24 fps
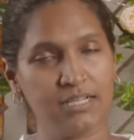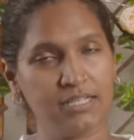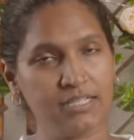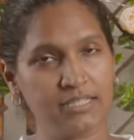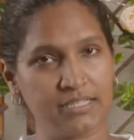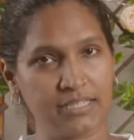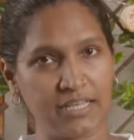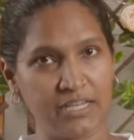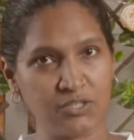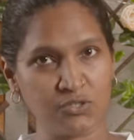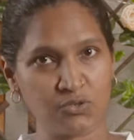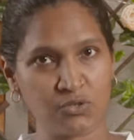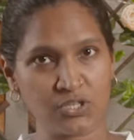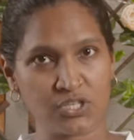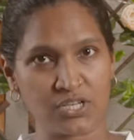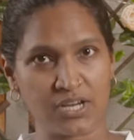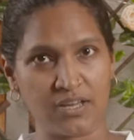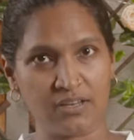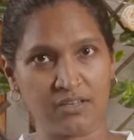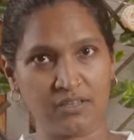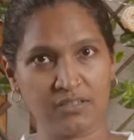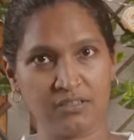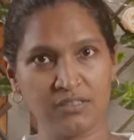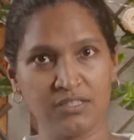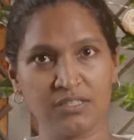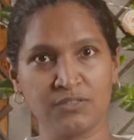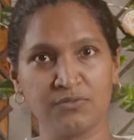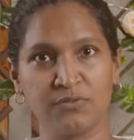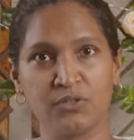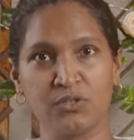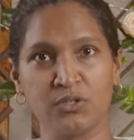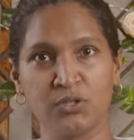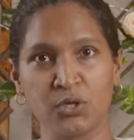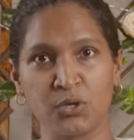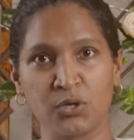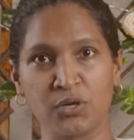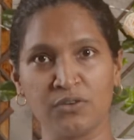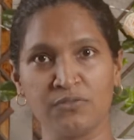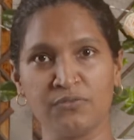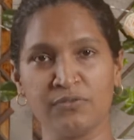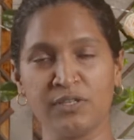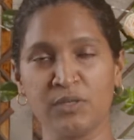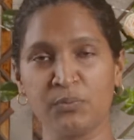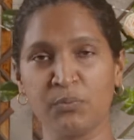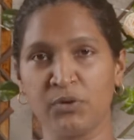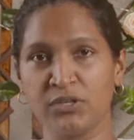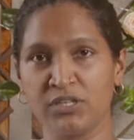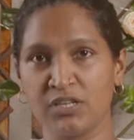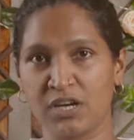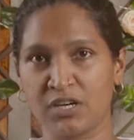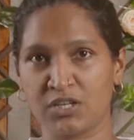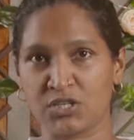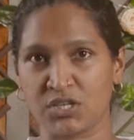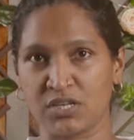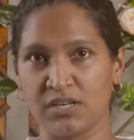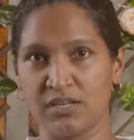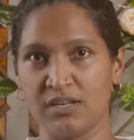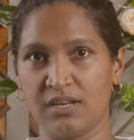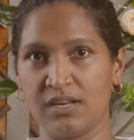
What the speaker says: Nitrogen is for chlorophyll production